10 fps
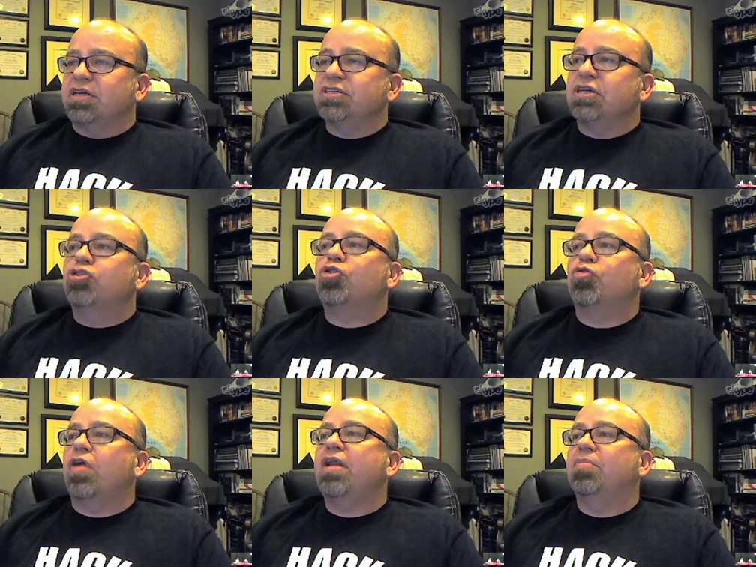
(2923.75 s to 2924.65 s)
It is
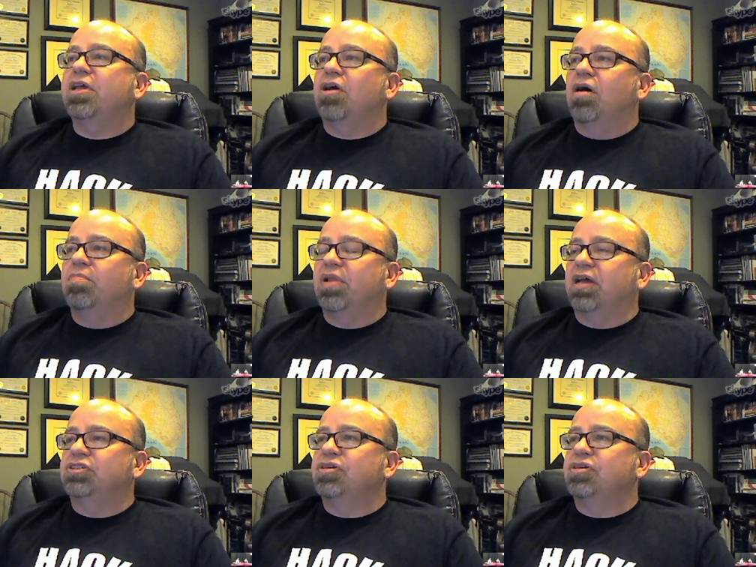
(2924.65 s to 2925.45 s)
incredibly complex